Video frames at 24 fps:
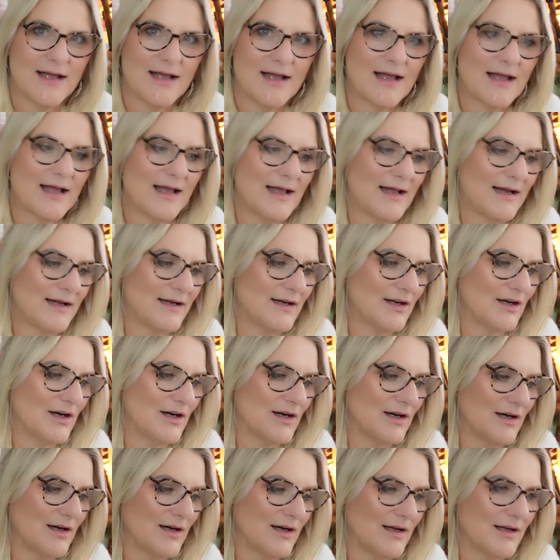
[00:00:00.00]
And
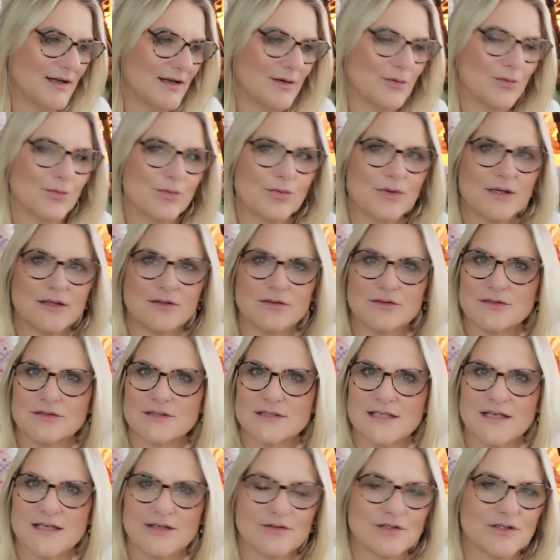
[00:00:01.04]
I will
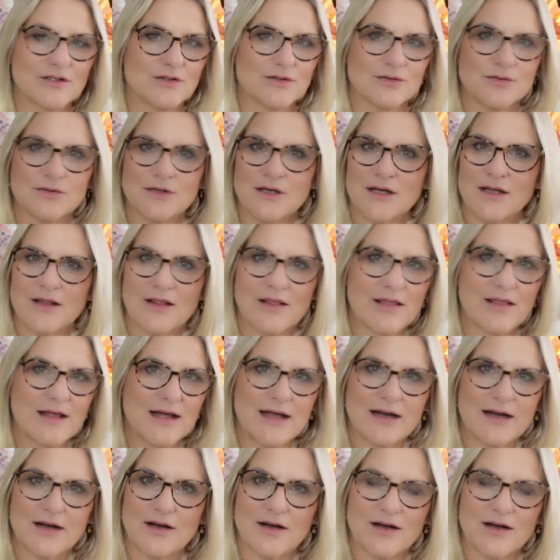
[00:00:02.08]
tell you
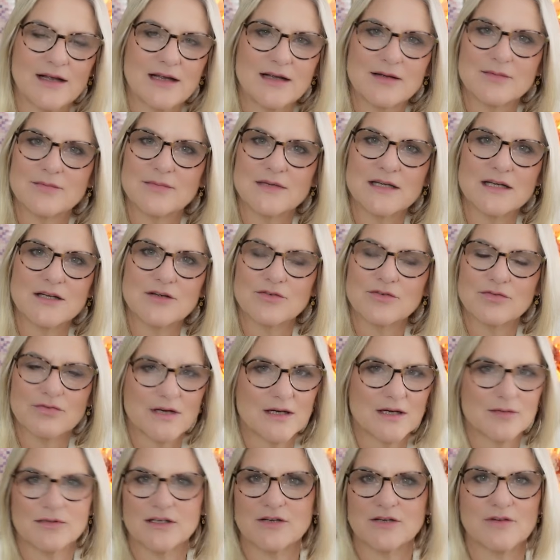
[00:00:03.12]
that I am
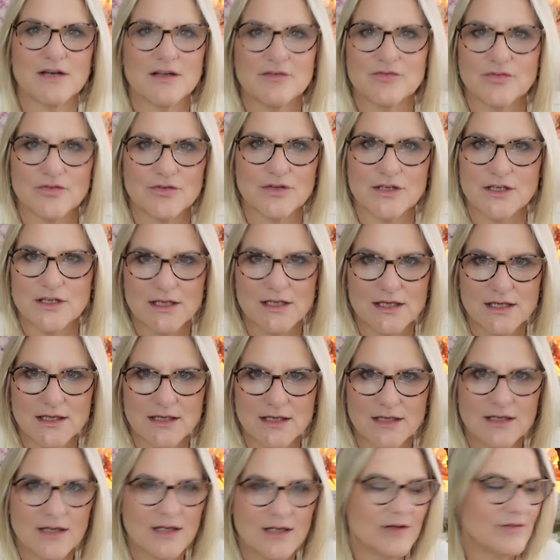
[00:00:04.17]
incredibly grateful that you're
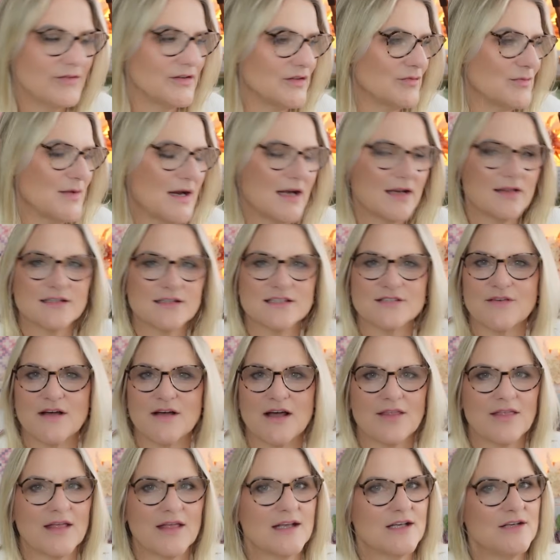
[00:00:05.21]
here. If you've made it this
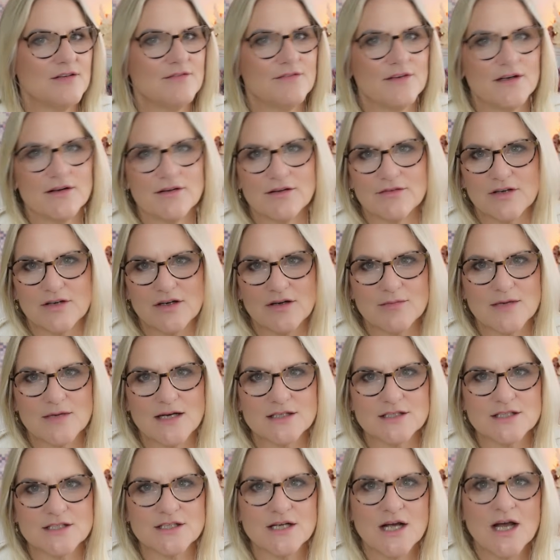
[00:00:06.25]
far, thank you very, very
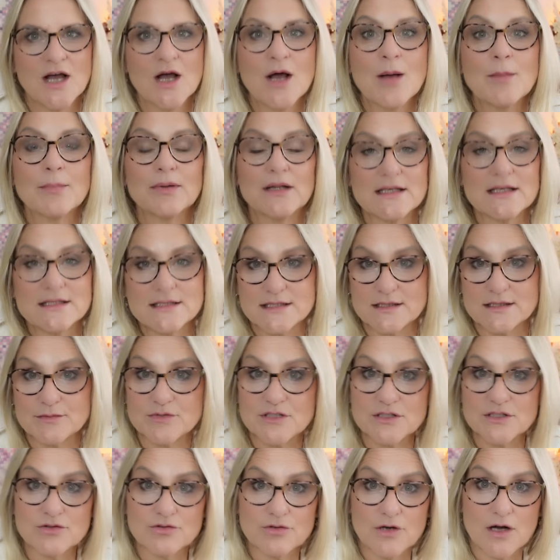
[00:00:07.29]
much. Please
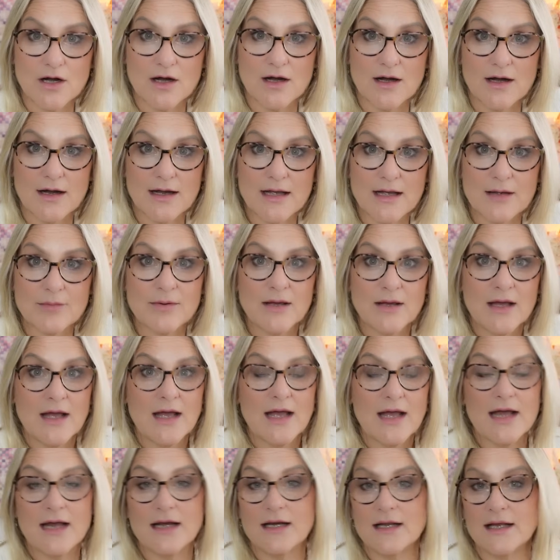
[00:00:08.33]
subscribe,
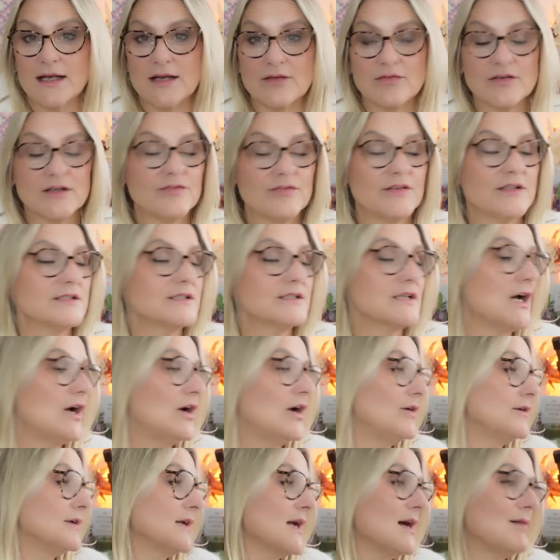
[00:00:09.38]
and even if you
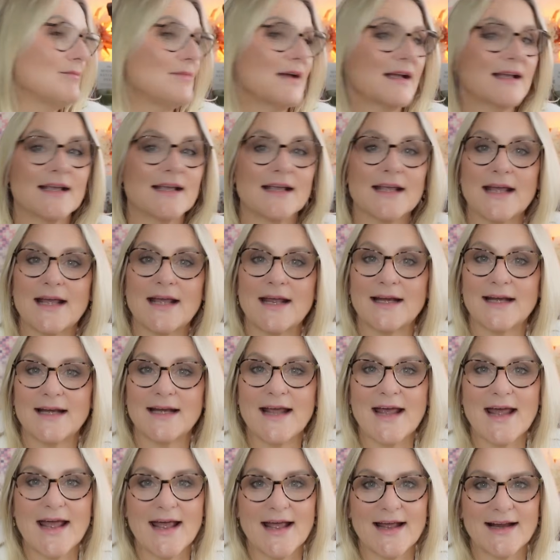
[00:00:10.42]
don't, come back again,
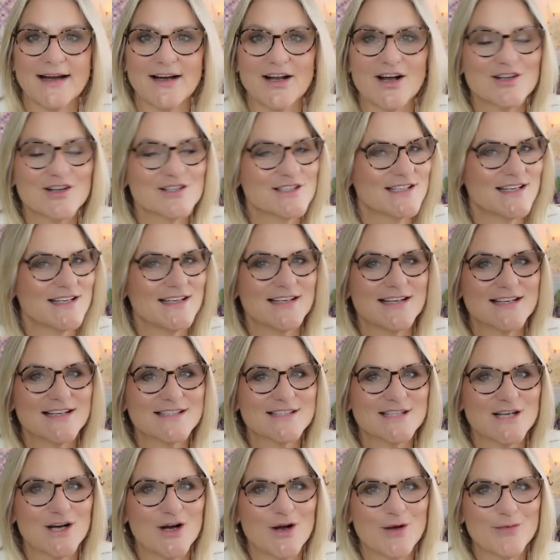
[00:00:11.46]
and I'll see you
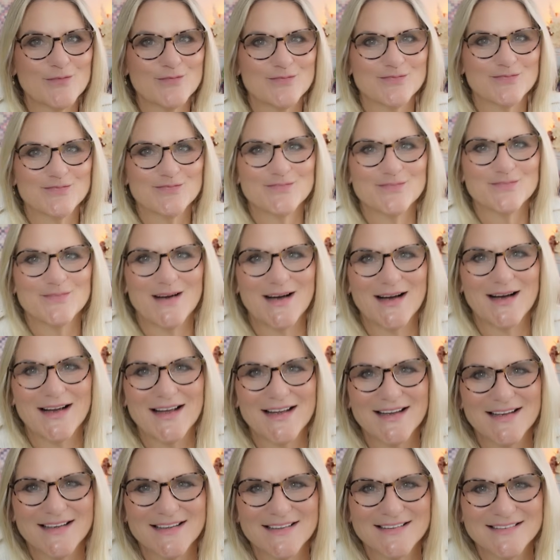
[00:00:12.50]
next time.
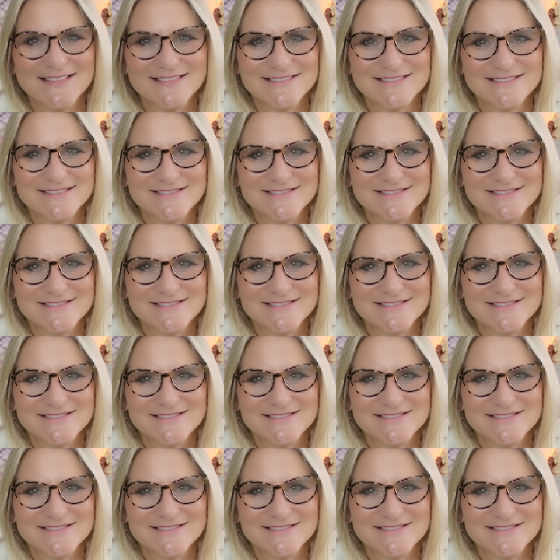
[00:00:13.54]
Bye.